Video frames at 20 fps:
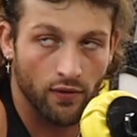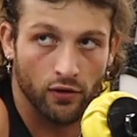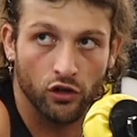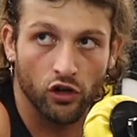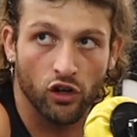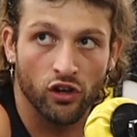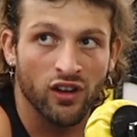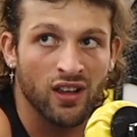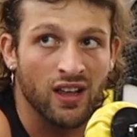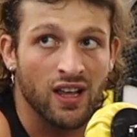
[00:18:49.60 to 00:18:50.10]

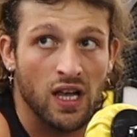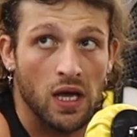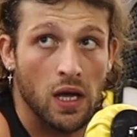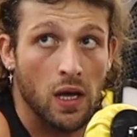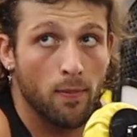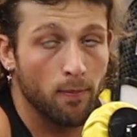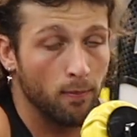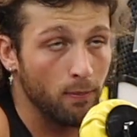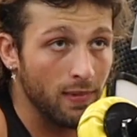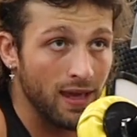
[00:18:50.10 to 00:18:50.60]
done.
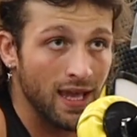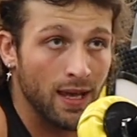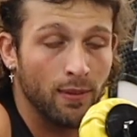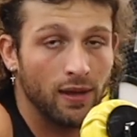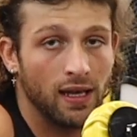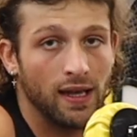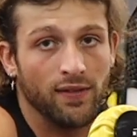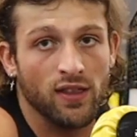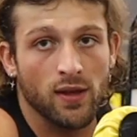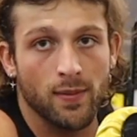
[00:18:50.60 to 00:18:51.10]

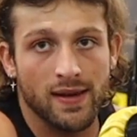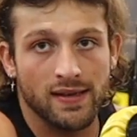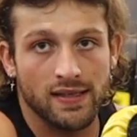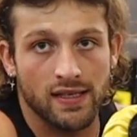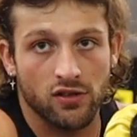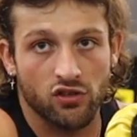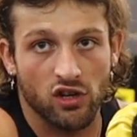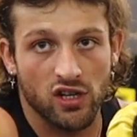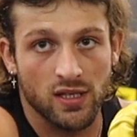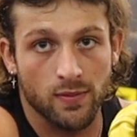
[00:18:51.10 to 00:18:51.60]
Maybe even the
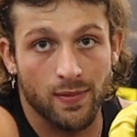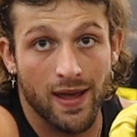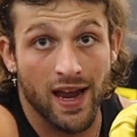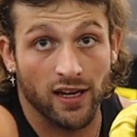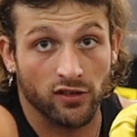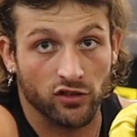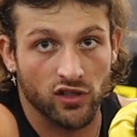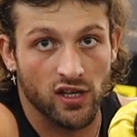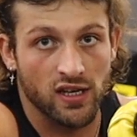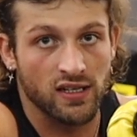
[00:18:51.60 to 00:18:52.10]
best tricep
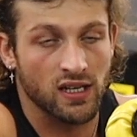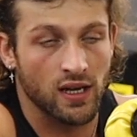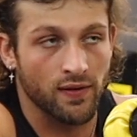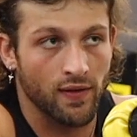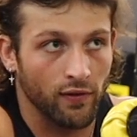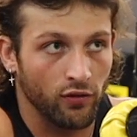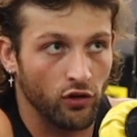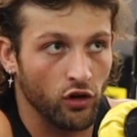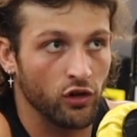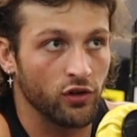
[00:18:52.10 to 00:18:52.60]
exercise I've
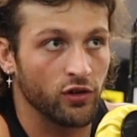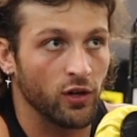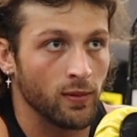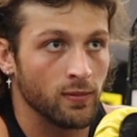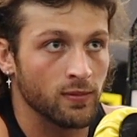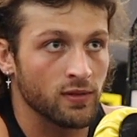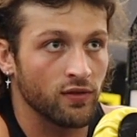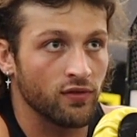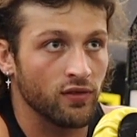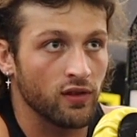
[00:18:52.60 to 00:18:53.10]
ever done in
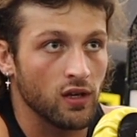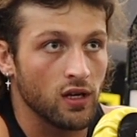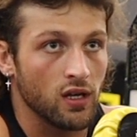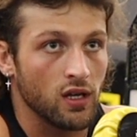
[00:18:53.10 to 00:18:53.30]
terms of